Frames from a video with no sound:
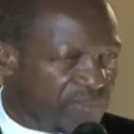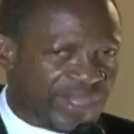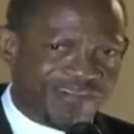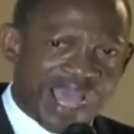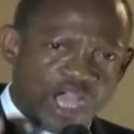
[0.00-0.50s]

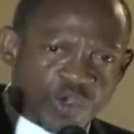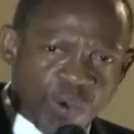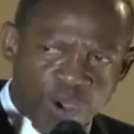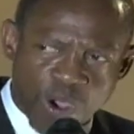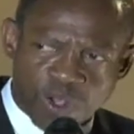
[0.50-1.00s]
There are
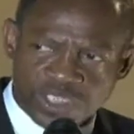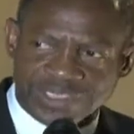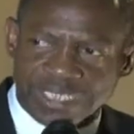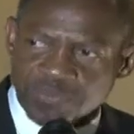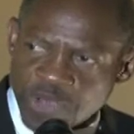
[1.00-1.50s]
goals
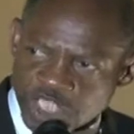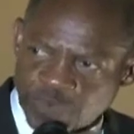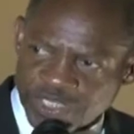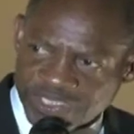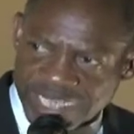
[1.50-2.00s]
that
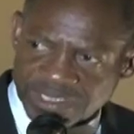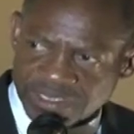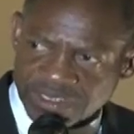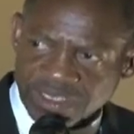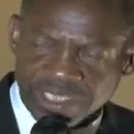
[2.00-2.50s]
must be
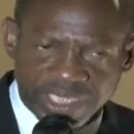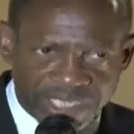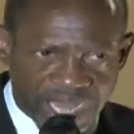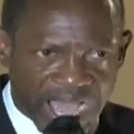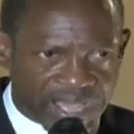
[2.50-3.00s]
set in
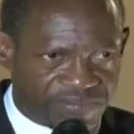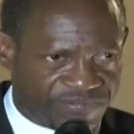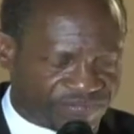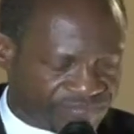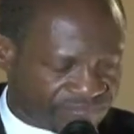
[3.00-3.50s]

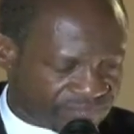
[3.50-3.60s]
life,